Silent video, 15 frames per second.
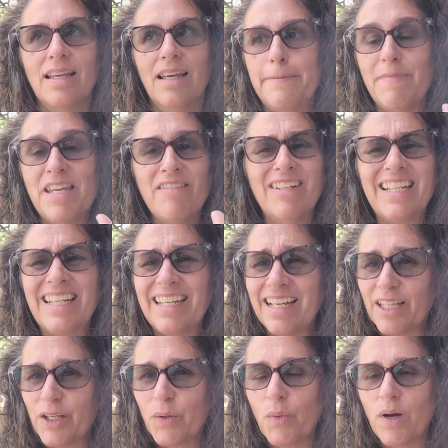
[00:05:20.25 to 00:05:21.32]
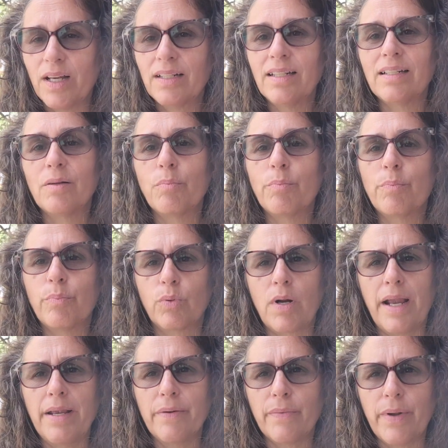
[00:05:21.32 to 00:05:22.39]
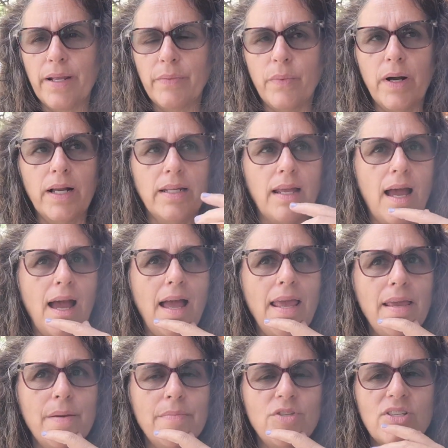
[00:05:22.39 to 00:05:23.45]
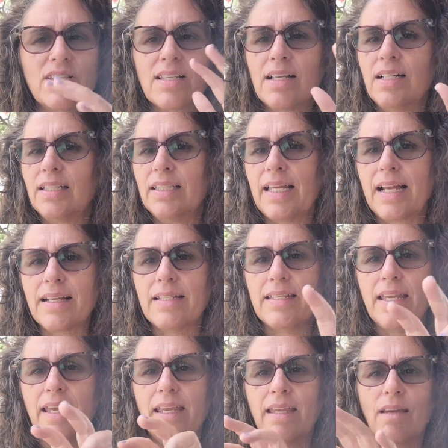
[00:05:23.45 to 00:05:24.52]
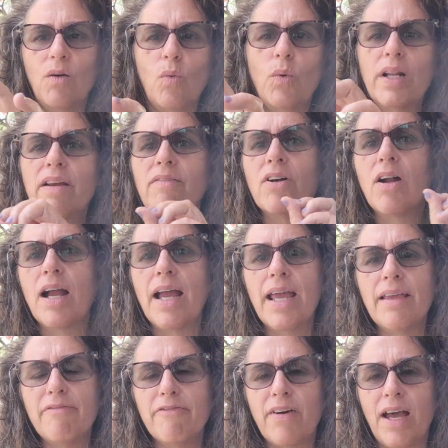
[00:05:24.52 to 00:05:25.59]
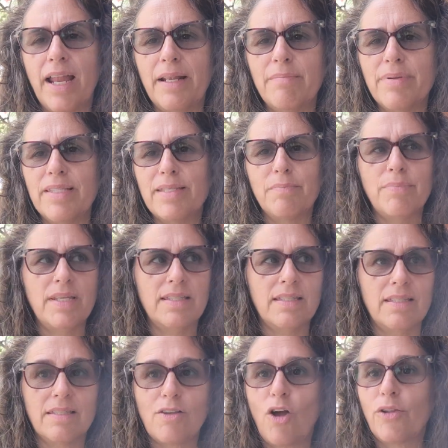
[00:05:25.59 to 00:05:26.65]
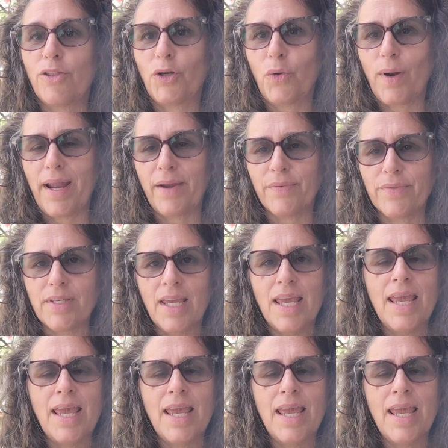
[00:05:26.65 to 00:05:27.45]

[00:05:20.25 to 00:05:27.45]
even a yellow one and a bright red one. I am just collecting whatever I find, bits and pieces on the ground.